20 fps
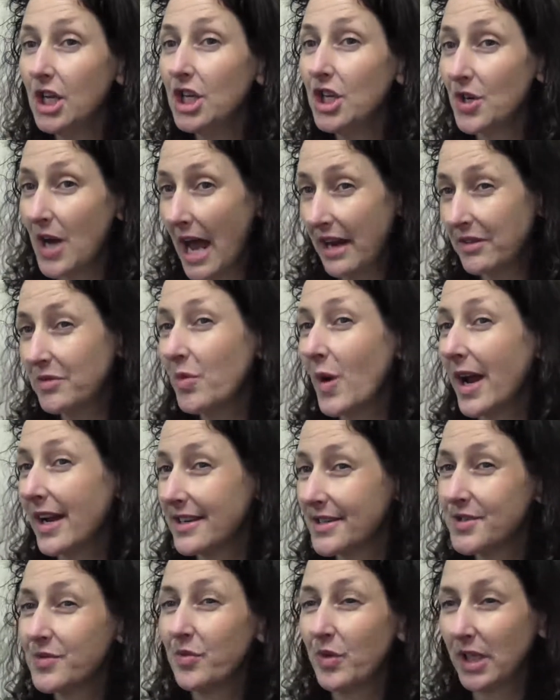United
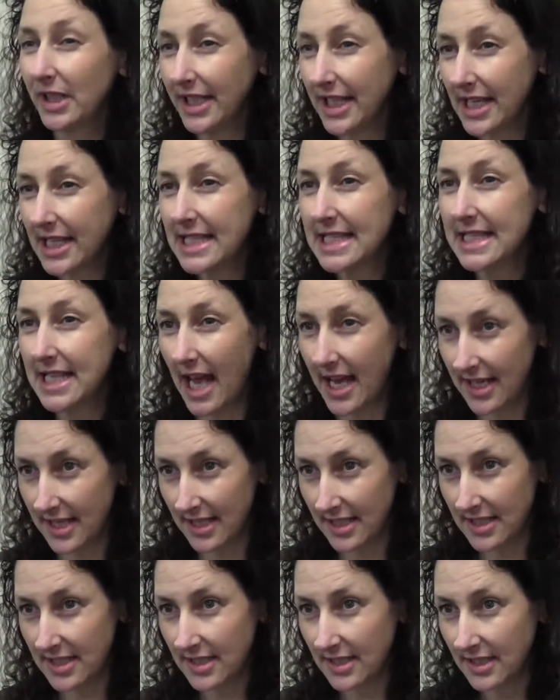Way is really
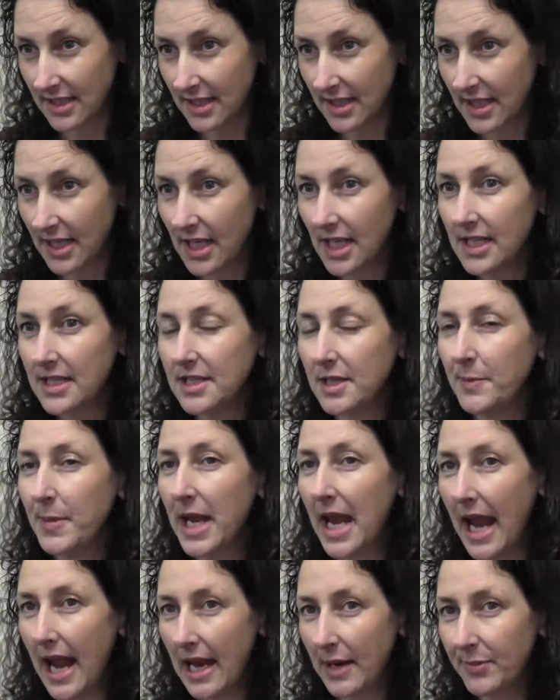excited to
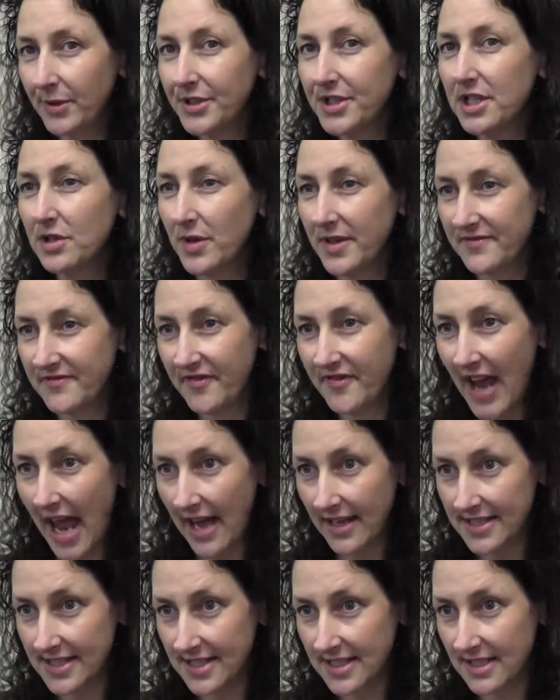be able to
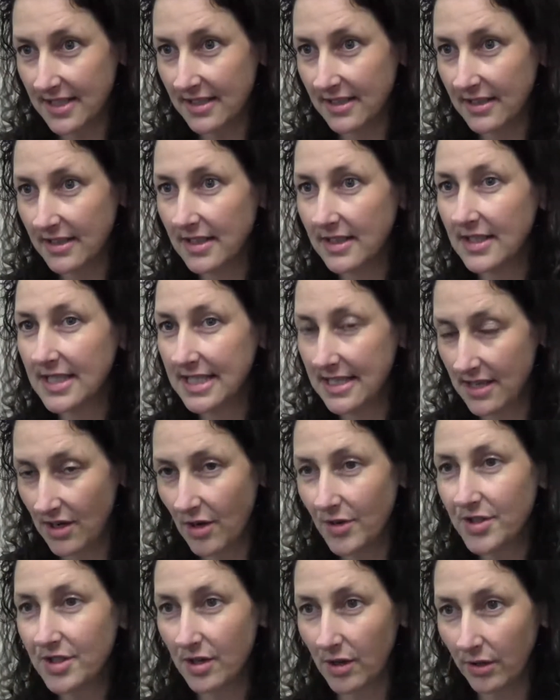invest in the
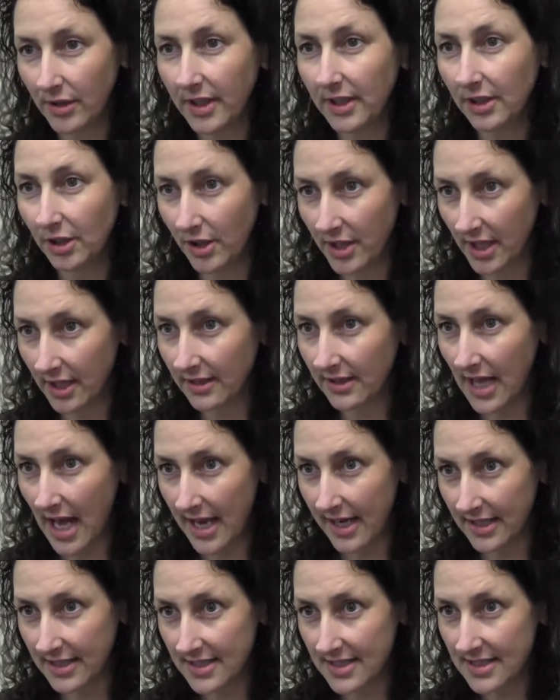Seacoast Early Learning
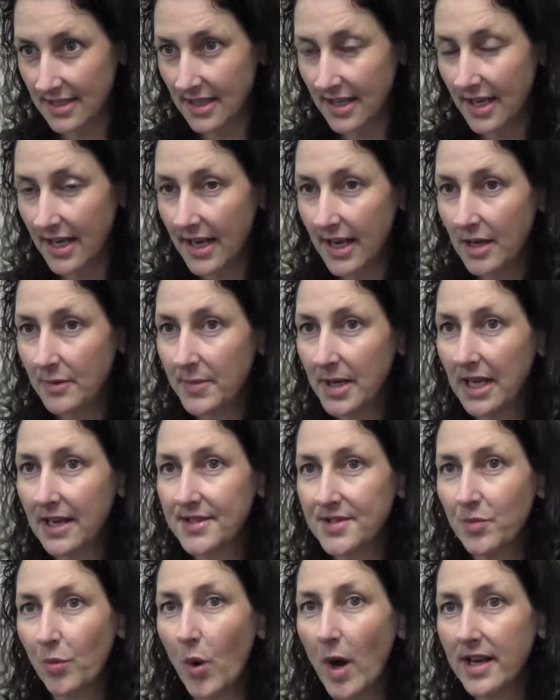Alliance,
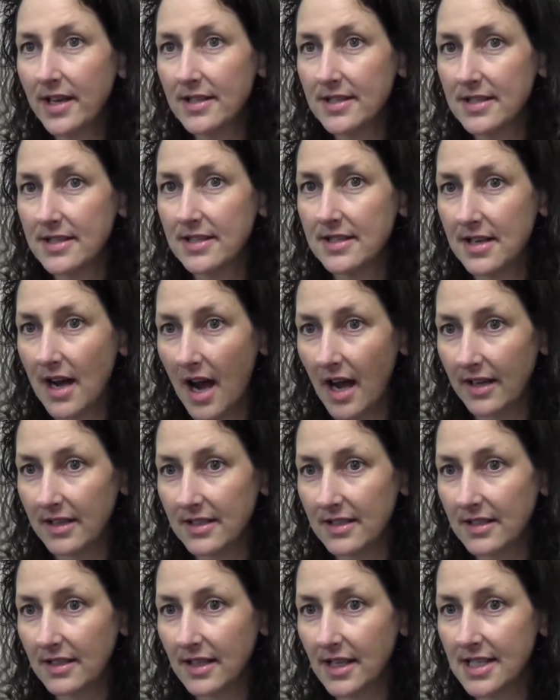because what it's
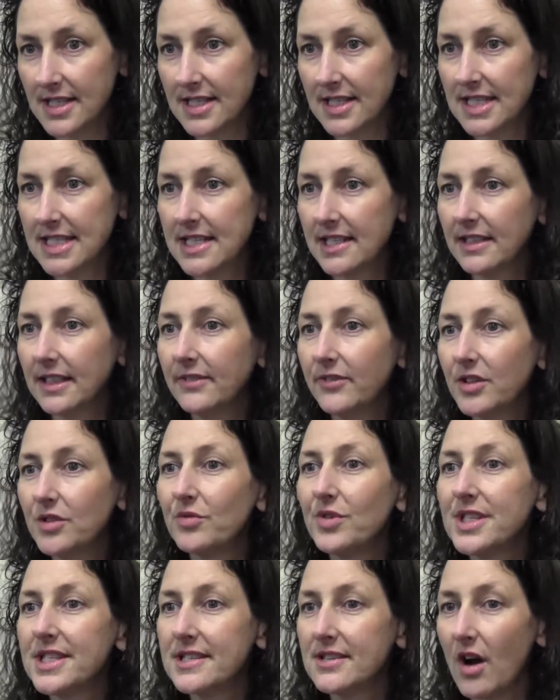done is it's
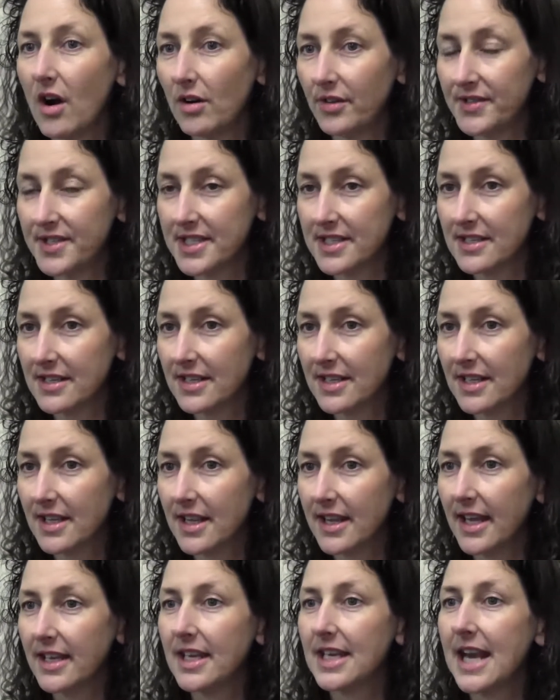delivered results
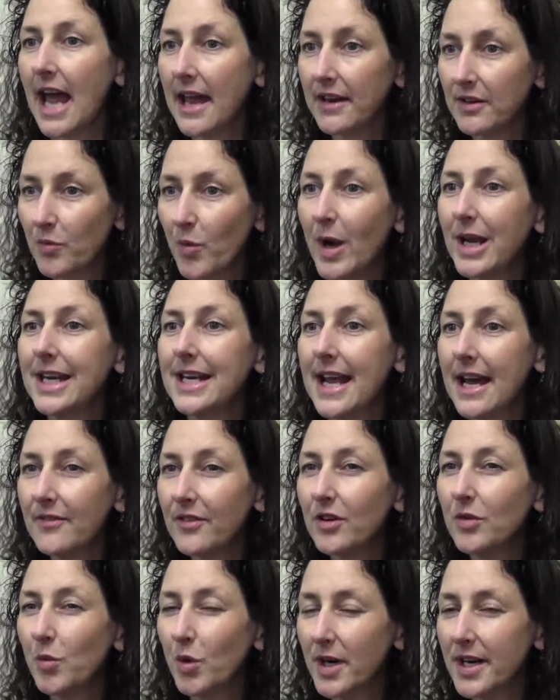that United Way
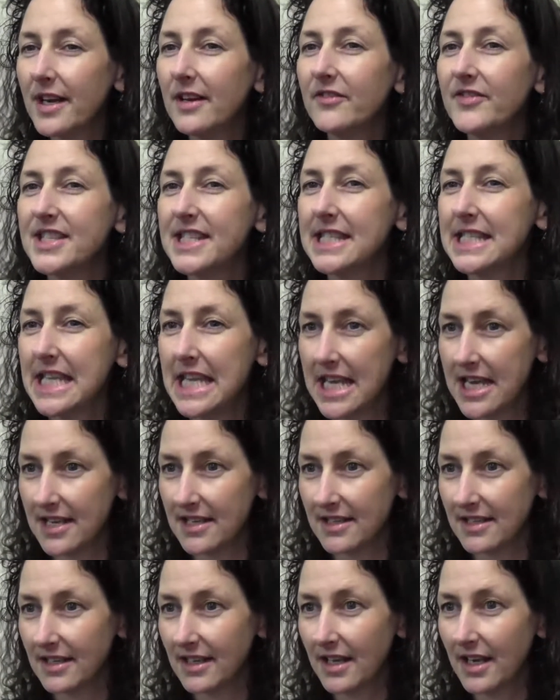never would have
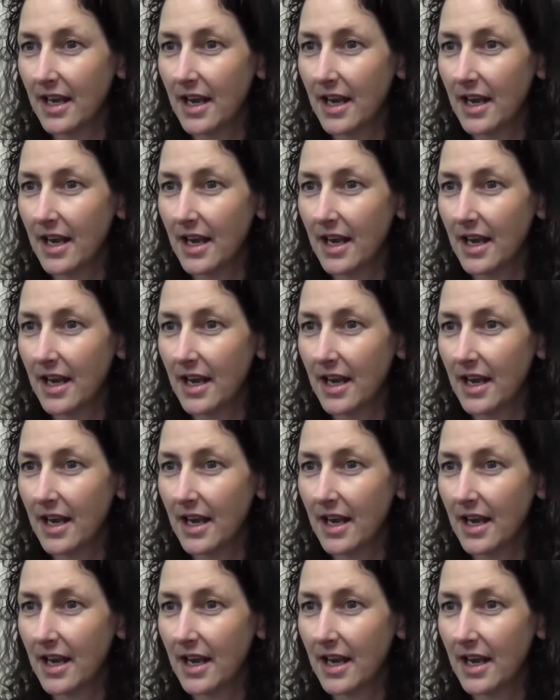seen